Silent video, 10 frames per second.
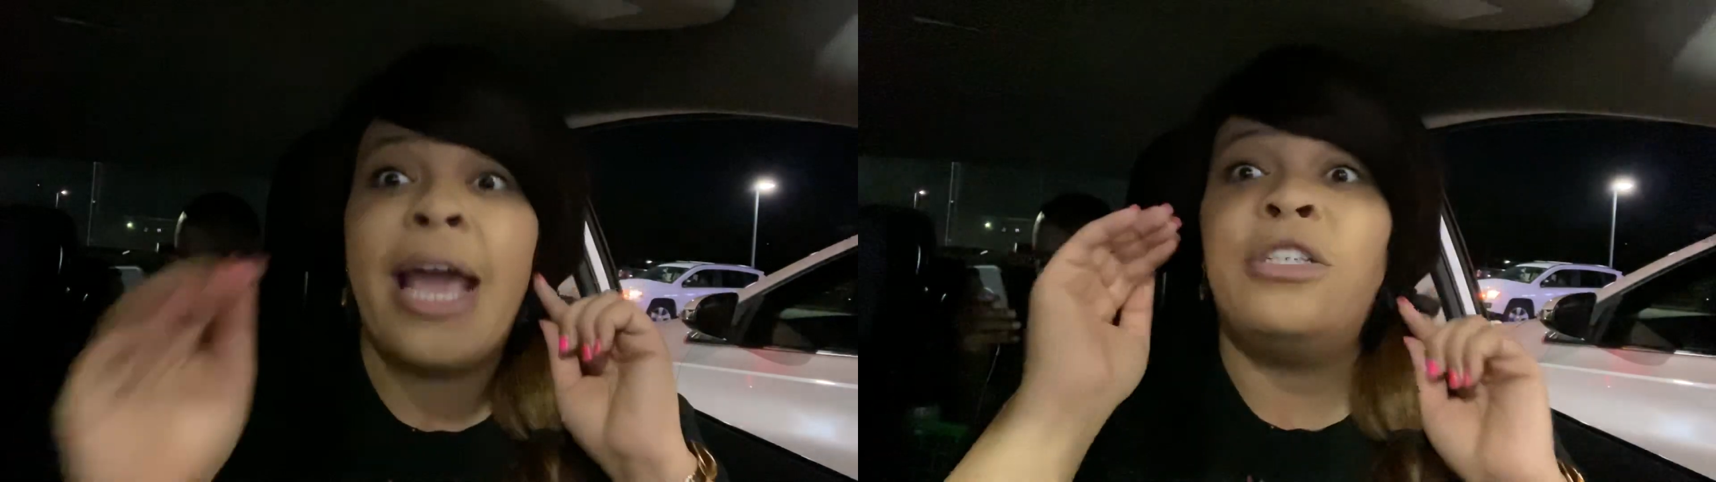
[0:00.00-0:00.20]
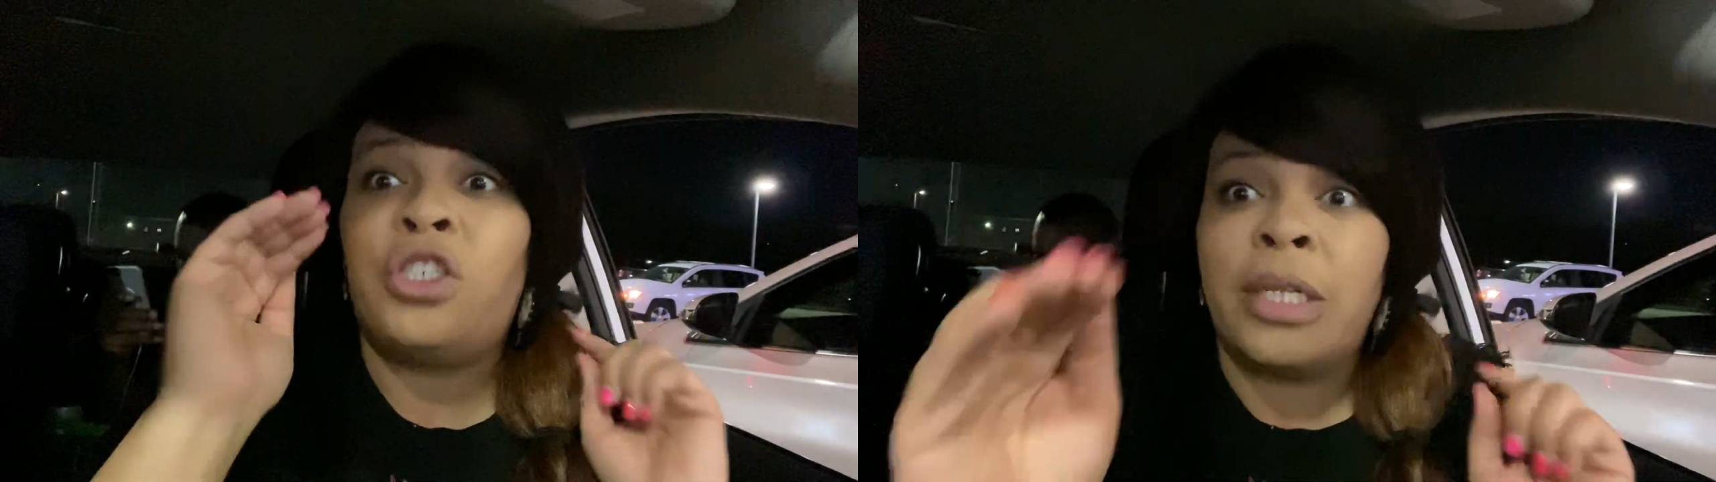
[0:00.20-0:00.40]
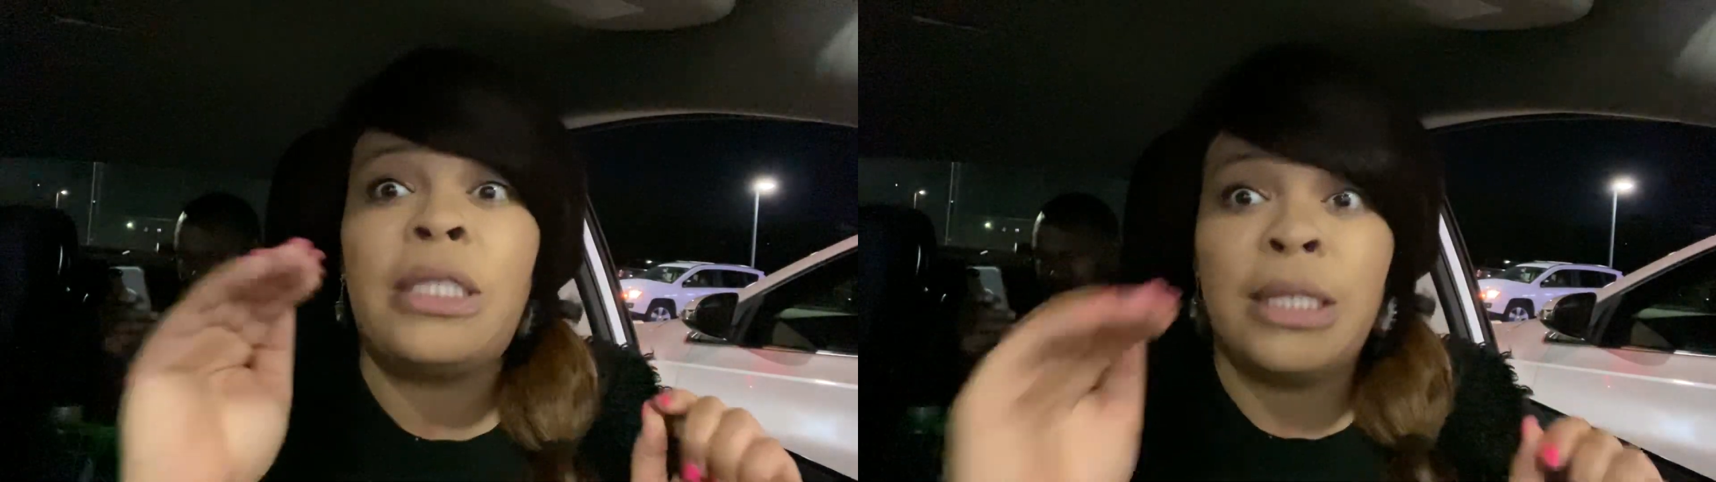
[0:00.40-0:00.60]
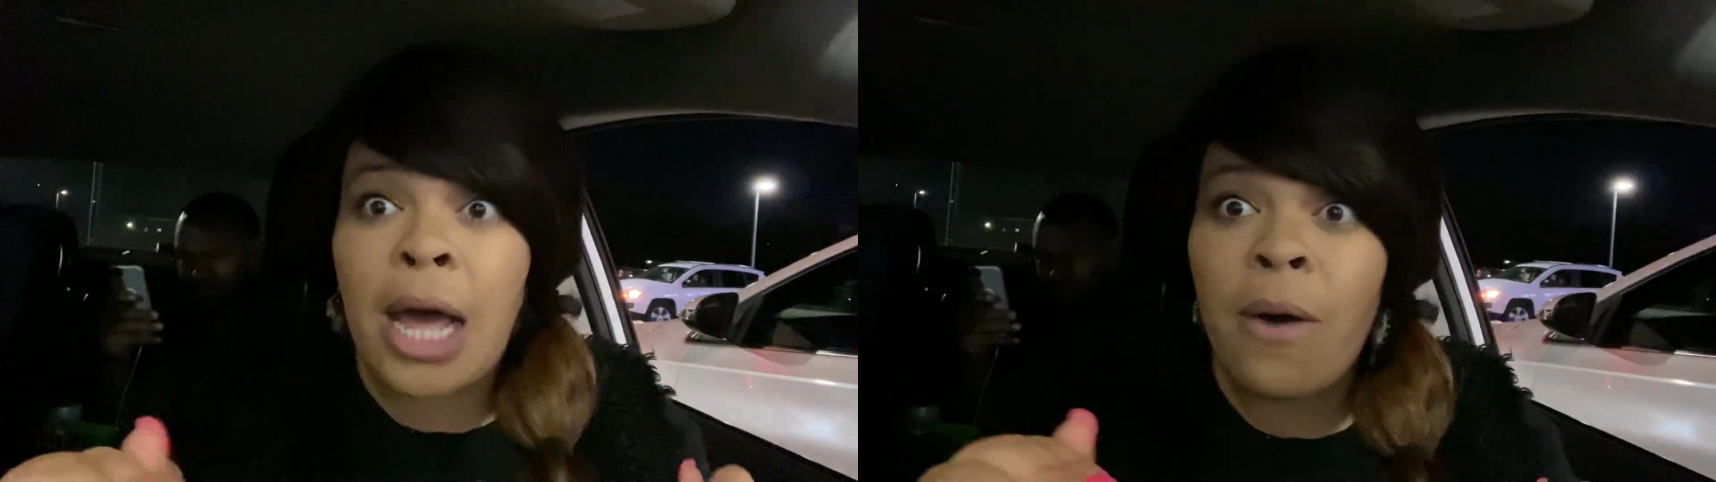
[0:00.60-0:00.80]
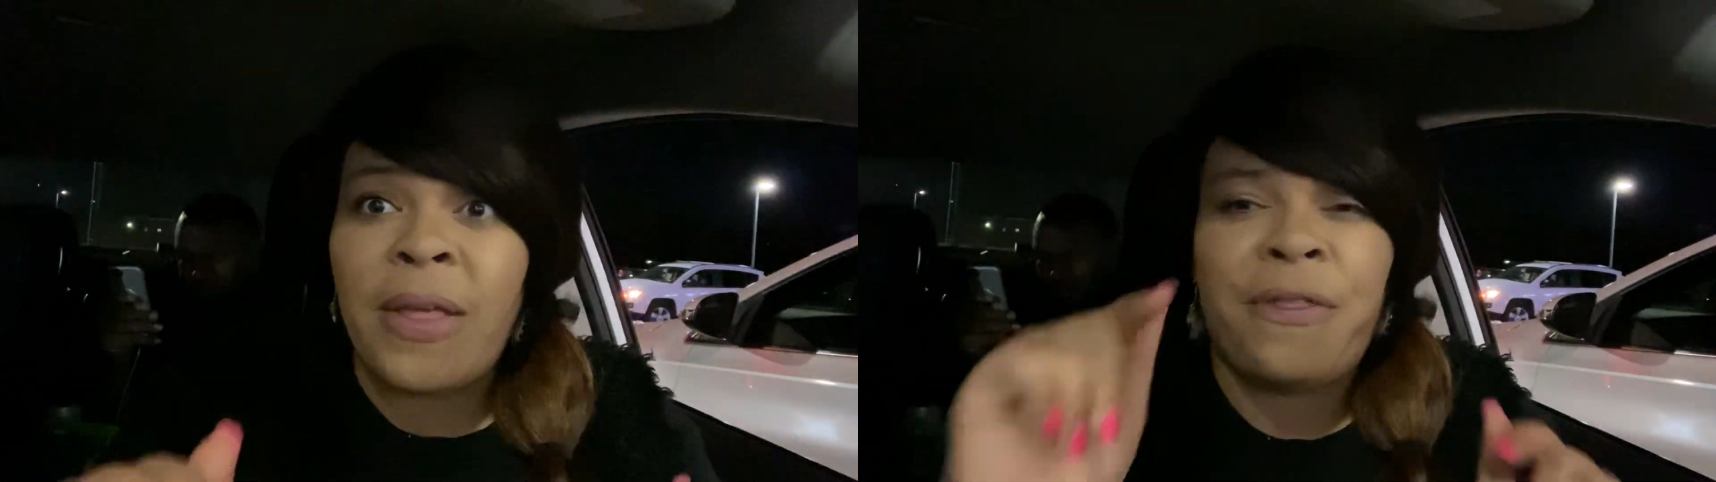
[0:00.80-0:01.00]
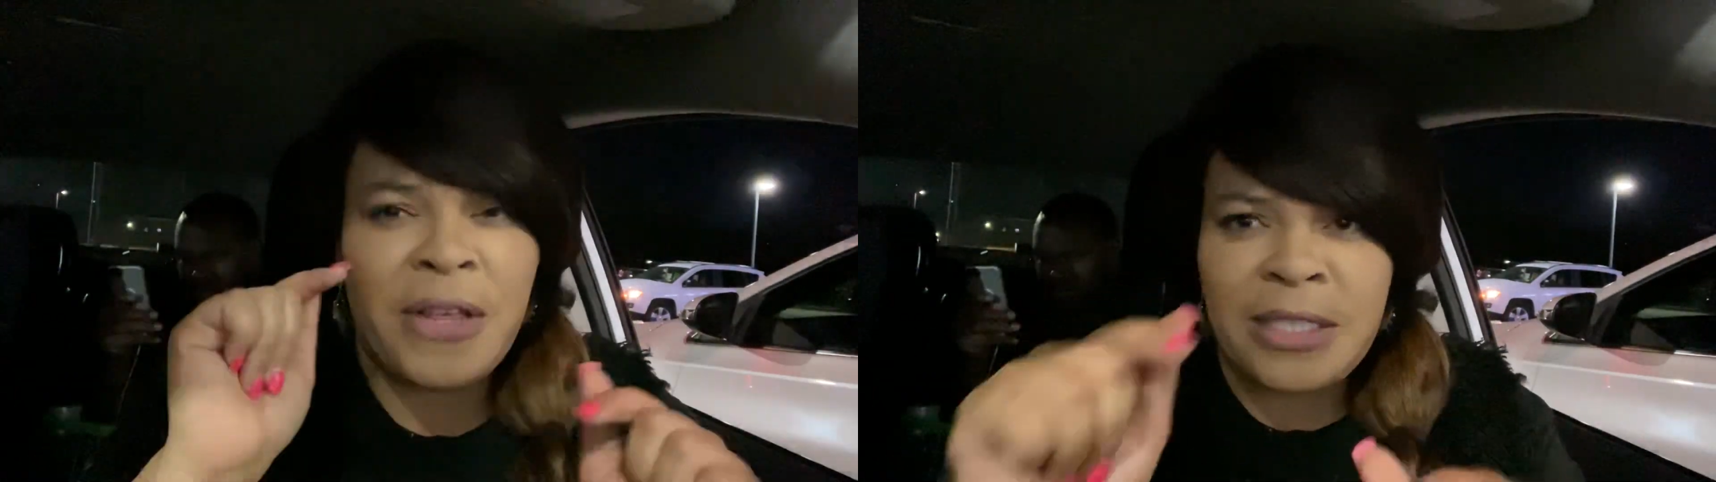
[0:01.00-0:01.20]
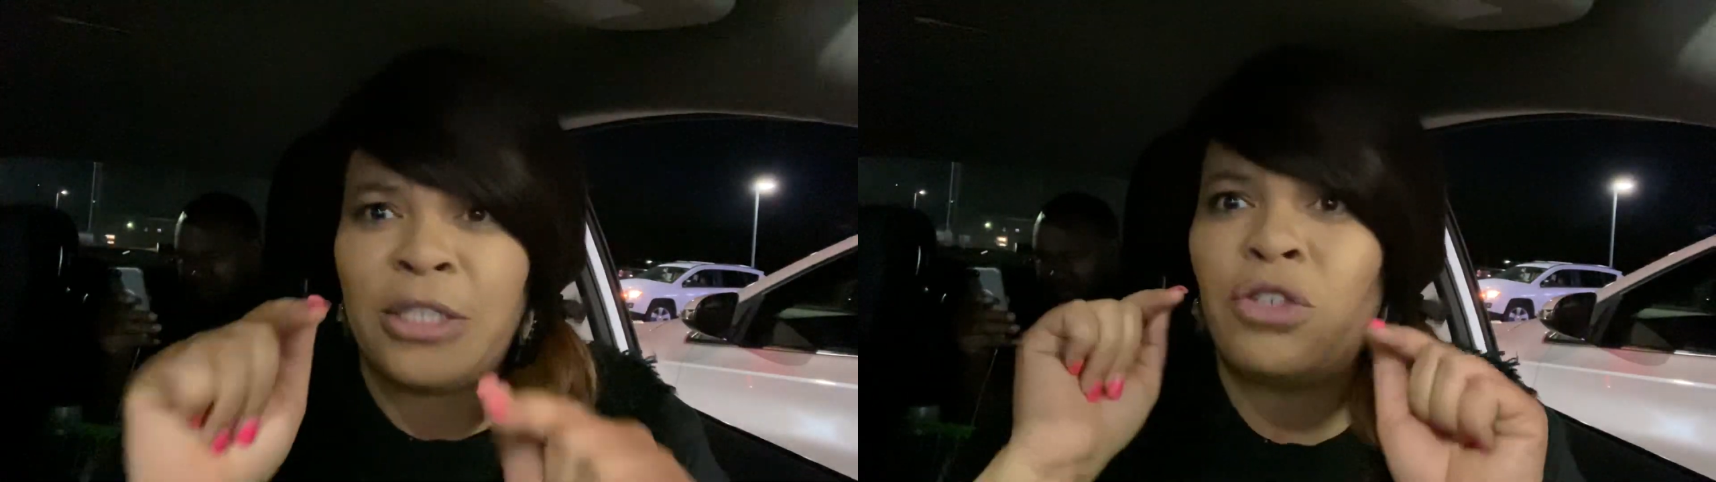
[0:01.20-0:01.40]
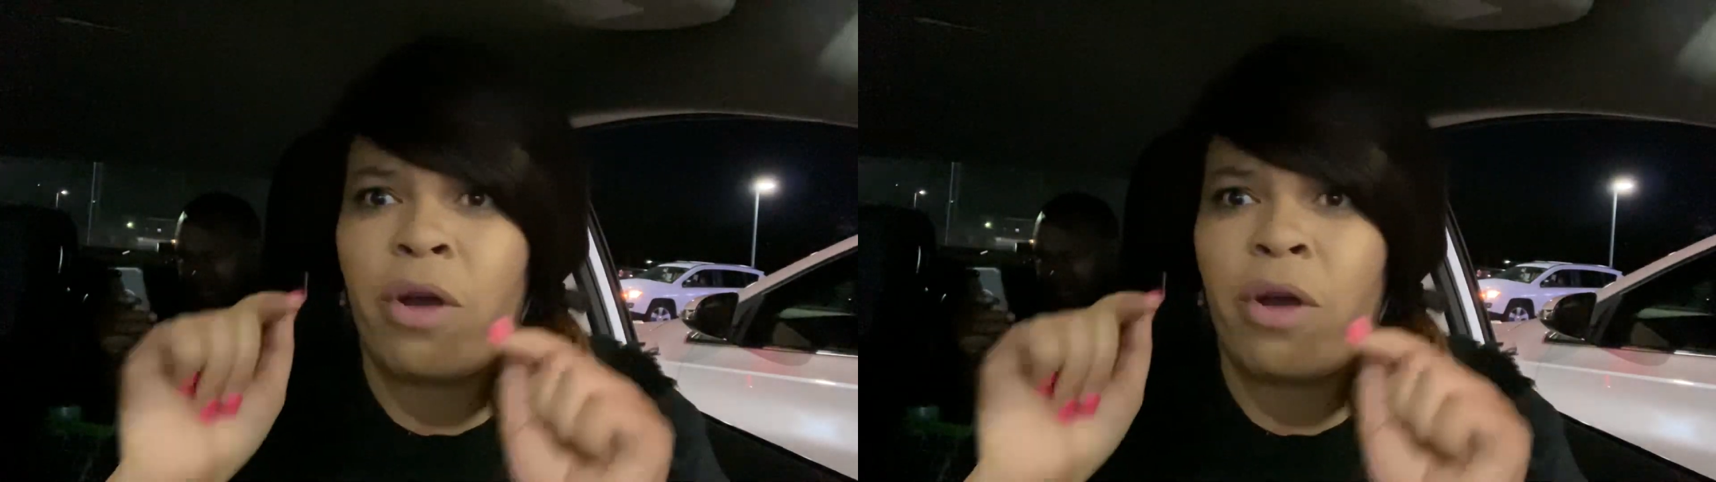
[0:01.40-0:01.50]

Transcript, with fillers: And just know that this is